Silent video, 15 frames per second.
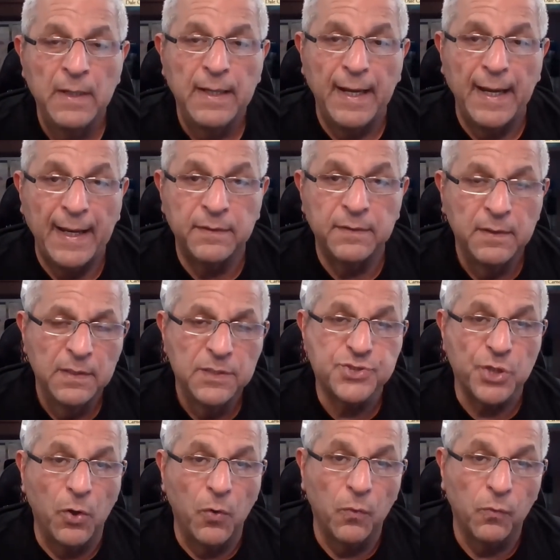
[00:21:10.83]
And
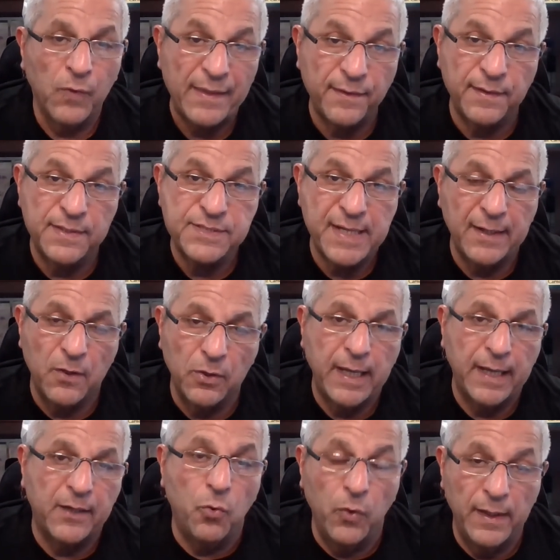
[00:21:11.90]
so rather than saying,
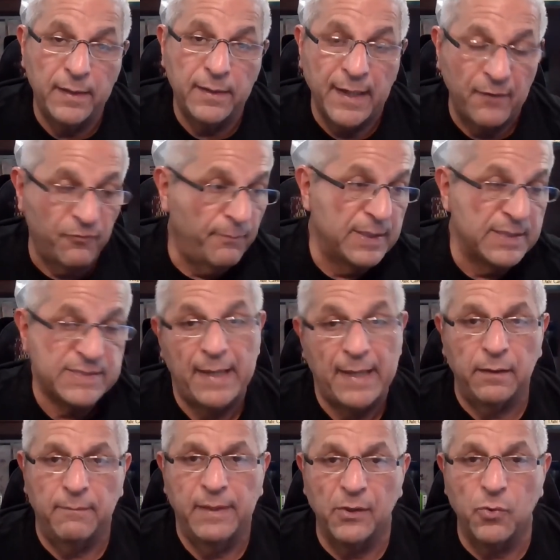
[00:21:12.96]
okay, quit, and everybody's
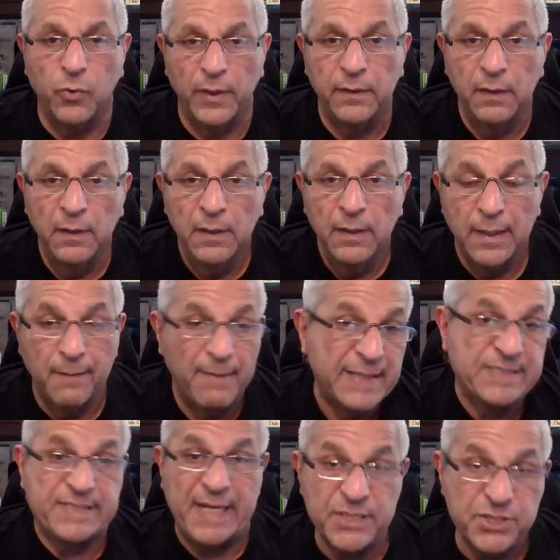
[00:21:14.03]
telling me to quit, and it made
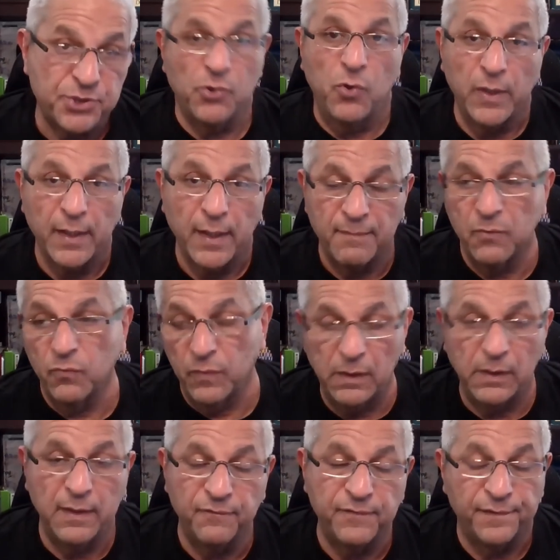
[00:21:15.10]
sense to quit. I mean,
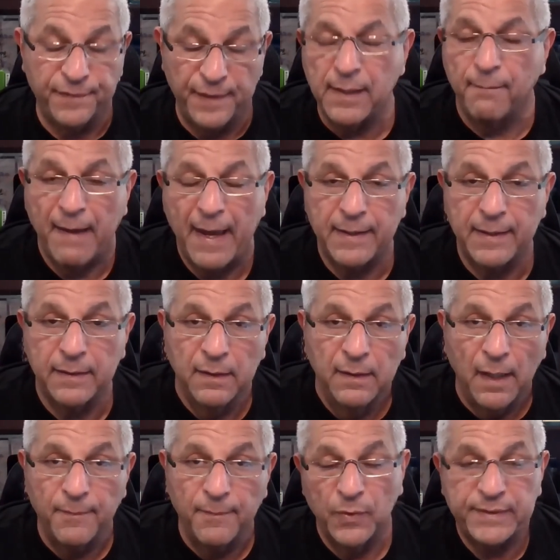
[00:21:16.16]
really, if you think about it,
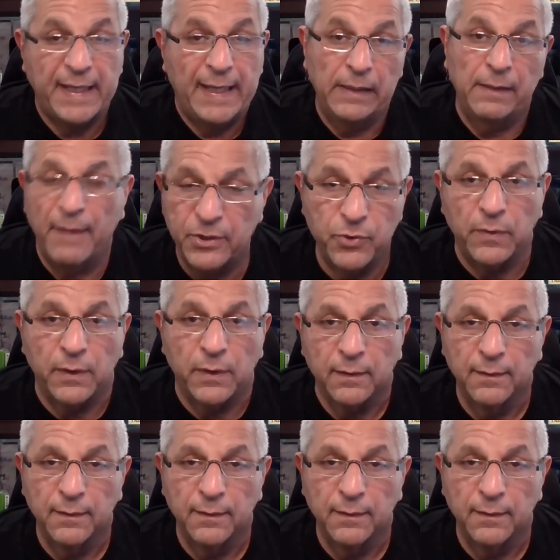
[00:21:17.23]
I mean, what the hell am I doing?